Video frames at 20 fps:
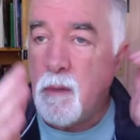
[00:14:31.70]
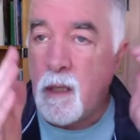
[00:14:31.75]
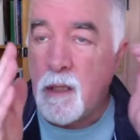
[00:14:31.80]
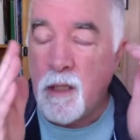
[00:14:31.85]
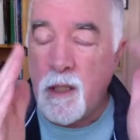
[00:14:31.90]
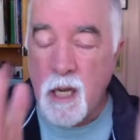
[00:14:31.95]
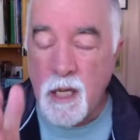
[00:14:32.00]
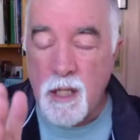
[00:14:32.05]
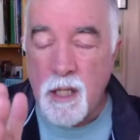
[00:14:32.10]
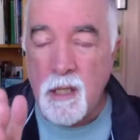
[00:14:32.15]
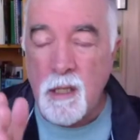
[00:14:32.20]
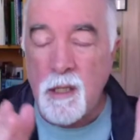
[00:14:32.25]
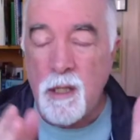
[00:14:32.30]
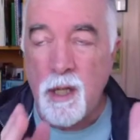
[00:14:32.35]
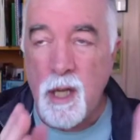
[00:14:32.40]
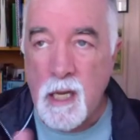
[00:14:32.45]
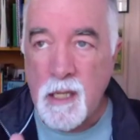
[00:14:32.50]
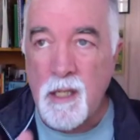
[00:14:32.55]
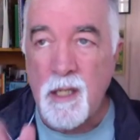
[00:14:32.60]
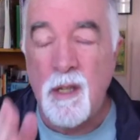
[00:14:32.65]

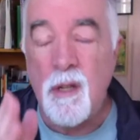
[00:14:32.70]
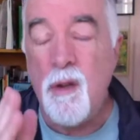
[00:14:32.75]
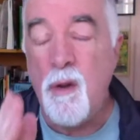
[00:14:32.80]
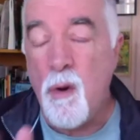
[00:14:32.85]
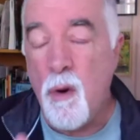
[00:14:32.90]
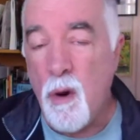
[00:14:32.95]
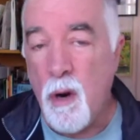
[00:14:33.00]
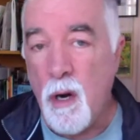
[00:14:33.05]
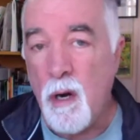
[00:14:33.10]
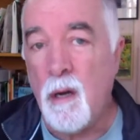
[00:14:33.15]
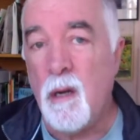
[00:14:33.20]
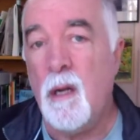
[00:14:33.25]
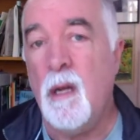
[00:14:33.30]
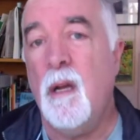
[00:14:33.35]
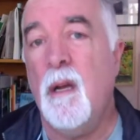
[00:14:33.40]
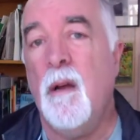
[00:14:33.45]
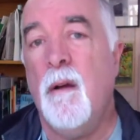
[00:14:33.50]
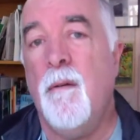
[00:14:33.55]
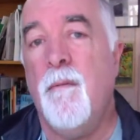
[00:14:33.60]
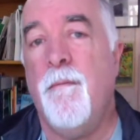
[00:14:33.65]
adjust your
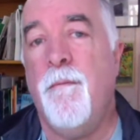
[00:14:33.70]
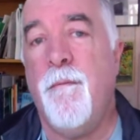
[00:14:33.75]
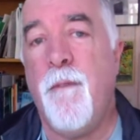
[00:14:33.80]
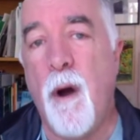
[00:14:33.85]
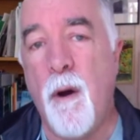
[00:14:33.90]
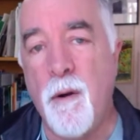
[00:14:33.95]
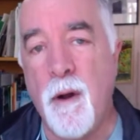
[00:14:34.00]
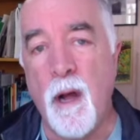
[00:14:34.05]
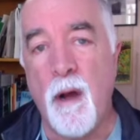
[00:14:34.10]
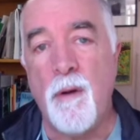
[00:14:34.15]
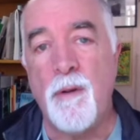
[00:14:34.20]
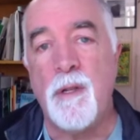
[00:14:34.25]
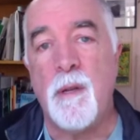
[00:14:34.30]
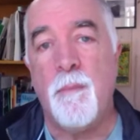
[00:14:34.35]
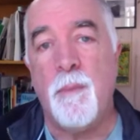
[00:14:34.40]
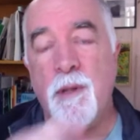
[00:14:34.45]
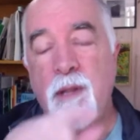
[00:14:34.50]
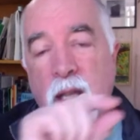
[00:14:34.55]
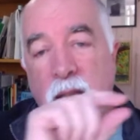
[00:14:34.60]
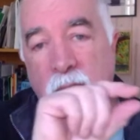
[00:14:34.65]
photos
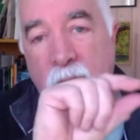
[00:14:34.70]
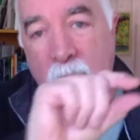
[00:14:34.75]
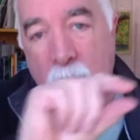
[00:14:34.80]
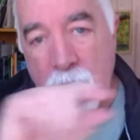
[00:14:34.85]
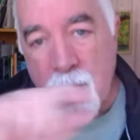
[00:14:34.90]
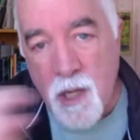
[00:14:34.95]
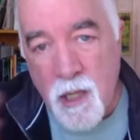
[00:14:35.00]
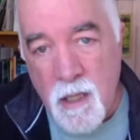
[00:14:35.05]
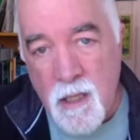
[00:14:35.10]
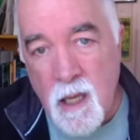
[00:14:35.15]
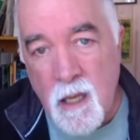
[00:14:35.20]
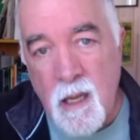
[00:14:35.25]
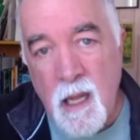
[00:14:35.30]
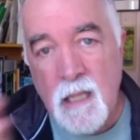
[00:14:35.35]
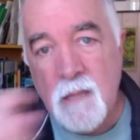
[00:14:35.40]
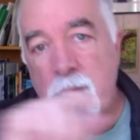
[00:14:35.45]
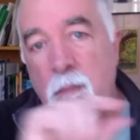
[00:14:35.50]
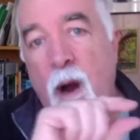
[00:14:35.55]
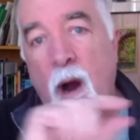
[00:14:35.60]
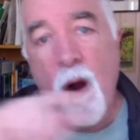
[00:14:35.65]
and put the captions
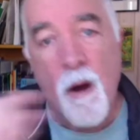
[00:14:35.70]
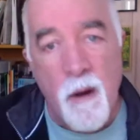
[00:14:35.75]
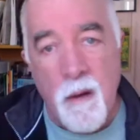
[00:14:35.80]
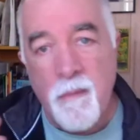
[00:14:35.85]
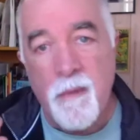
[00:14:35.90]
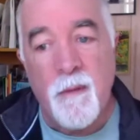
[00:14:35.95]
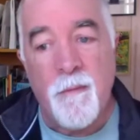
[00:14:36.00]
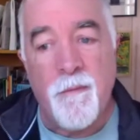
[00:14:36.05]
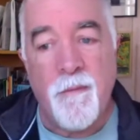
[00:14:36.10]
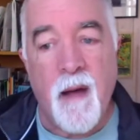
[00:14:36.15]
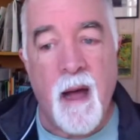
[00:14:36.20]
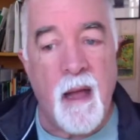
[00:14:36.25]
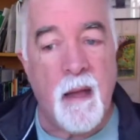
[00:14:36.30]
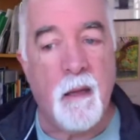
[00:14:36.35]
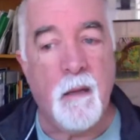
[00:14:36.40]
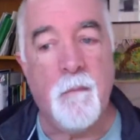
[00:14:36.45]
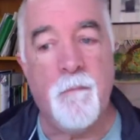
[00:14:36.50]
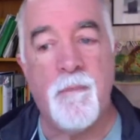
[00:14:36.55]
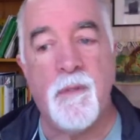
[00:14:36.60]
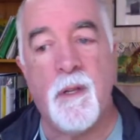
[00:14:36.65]
as part of the
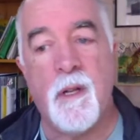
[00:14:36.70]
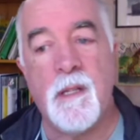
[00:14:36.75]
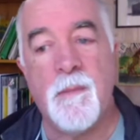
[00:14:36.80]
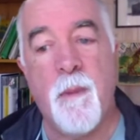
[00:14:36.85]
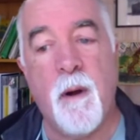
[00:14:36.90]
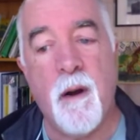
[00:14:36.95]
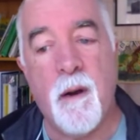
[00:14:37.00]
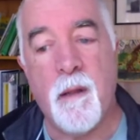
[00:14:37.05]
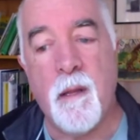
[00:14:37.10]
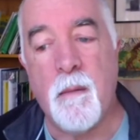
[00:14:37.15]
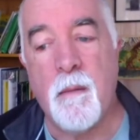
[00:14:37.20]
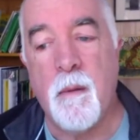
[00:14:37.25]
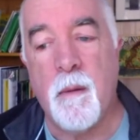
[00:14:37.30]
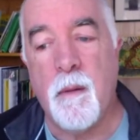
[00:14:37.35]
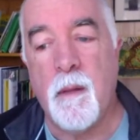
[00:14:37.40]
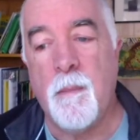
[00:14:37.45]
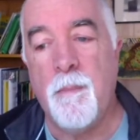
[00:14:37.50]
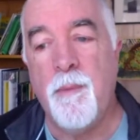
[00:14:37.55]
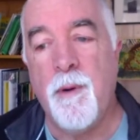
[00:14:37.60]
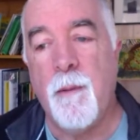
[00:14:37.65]
file. So that's part of
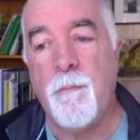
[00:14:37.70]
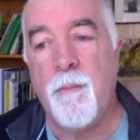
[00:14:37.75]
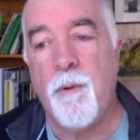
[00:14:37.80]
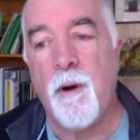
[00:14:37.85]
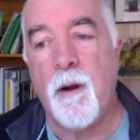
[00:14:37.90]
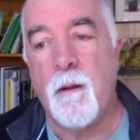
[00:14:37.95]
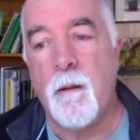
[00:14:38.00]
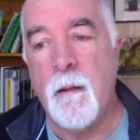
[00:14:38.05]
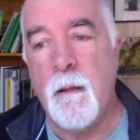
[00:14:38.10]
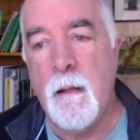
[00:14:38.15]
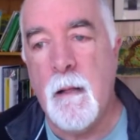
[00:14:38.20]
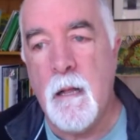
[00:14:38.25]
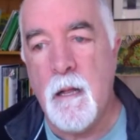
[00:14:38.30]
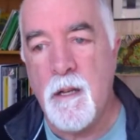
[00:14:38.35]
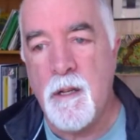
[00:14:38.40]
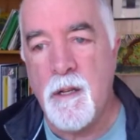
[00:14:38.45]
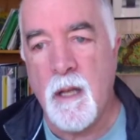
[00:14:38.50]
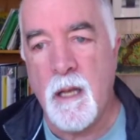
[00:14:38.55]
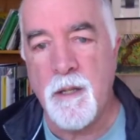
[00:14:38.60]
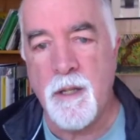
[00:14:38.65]
the prep work.
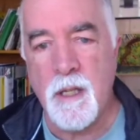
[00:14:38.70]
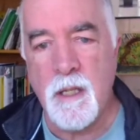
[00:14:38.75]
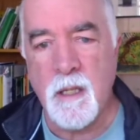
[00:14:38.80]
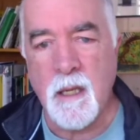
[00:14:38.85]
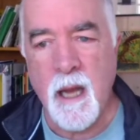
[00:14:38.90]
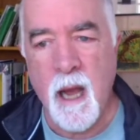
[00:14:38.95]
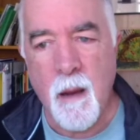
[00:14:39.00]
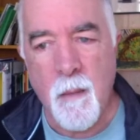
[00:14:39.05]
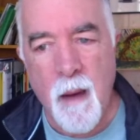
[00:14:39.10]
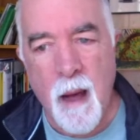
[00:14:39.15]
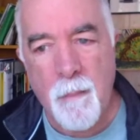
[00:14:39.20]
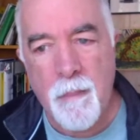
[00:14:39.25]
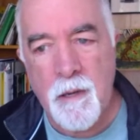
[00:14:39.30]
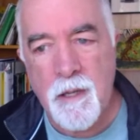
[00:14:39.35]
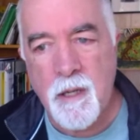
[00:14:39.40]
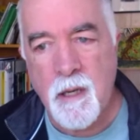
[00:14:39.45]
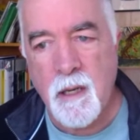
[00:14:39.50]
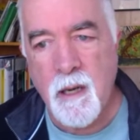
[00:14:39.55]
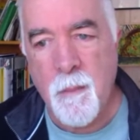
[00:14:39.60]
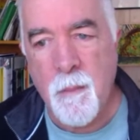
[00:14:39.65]
So let's just come up. I'm
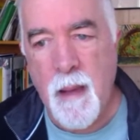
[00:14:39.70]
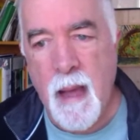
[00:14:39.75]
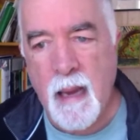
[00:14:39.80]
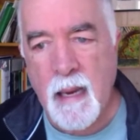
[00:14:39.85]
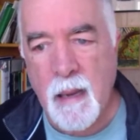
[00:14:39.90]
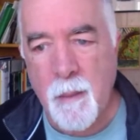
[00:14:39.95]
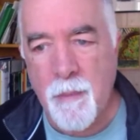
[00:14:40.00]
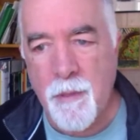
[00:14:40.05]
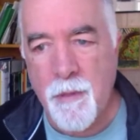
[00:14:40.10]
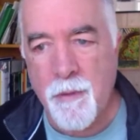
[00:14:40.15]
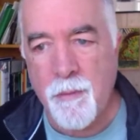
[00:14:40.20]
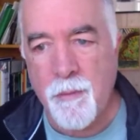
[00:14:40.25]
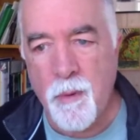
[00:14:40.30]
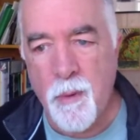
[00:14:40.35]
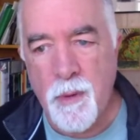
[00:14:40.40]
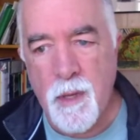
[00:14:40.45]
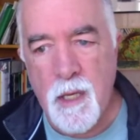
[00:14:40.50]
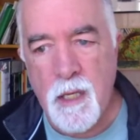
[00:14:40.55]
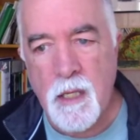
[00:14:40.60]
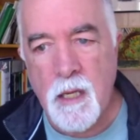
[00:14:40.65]
just going to come back up
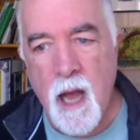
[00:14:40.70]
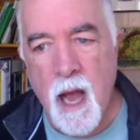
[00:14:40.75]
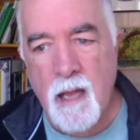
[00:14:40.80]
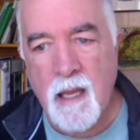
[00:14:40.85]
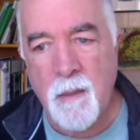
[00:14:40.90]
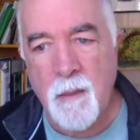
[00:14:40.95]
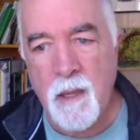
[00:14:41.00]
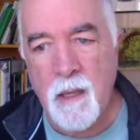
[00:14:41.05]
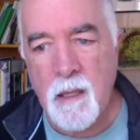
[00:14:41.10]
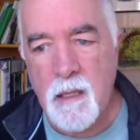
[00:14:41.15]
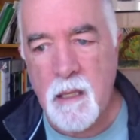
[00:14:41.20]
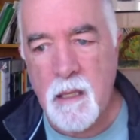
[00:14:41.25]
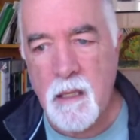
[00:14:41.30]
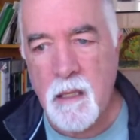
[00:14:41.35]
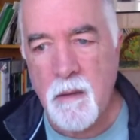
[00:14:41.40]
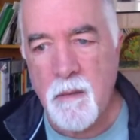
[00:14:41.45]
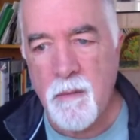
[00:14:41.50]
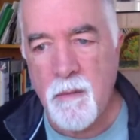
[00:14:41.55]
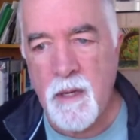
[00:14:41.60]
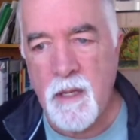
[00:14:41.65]
through this document. This is
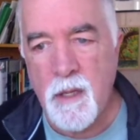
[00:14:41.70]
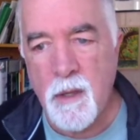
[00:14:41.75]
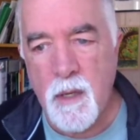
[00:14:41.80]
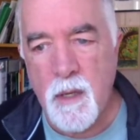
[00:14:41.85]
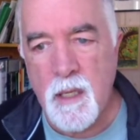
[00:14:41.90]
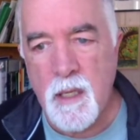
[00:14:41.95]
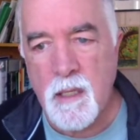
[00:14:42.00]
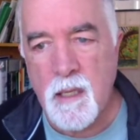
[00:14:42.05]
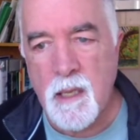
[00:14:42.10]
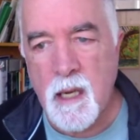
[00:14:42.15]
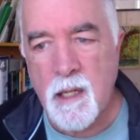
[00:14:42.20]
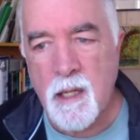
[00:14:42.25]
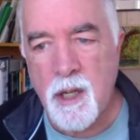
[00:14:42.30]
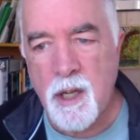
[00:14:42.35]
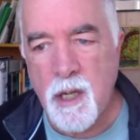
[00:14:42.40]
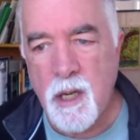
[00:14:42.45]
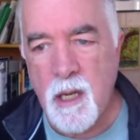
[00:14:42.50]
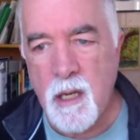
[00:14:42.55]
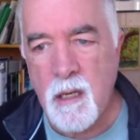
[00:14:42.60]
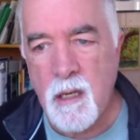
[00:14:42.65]
the resource
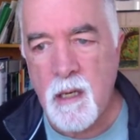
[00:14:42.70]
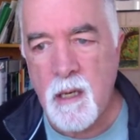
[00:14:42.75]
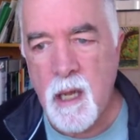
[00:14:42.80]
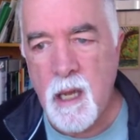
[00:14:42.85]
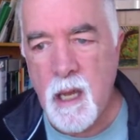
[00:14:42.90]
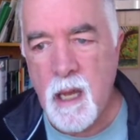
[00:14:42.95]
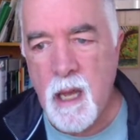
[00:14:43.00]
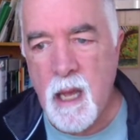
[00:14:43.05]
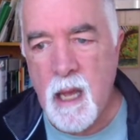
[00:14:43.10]
section,